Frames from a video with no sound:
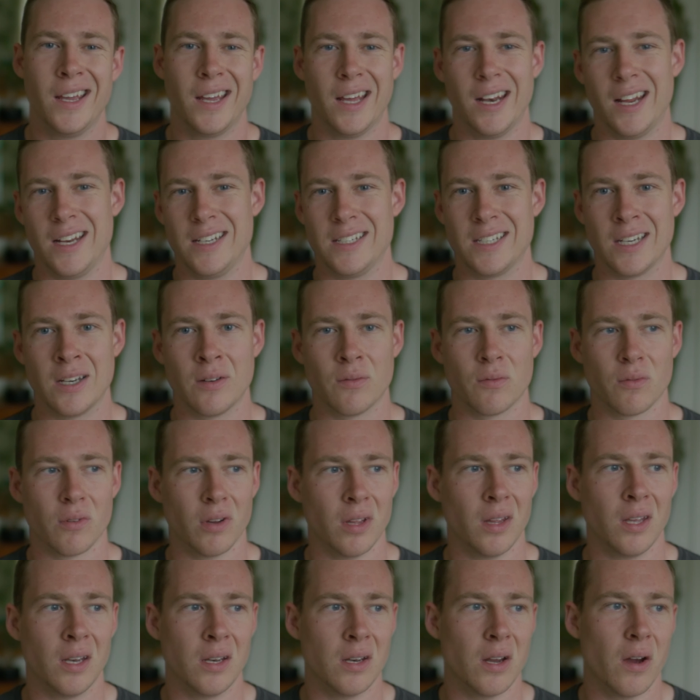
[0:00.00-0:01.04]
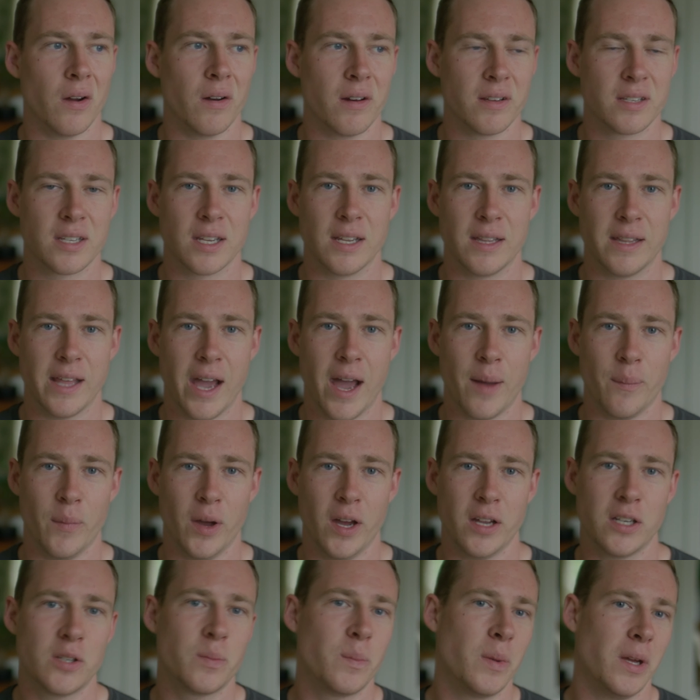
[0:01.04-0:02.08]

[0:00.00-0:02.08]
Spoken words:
And I didn't really notice it that much,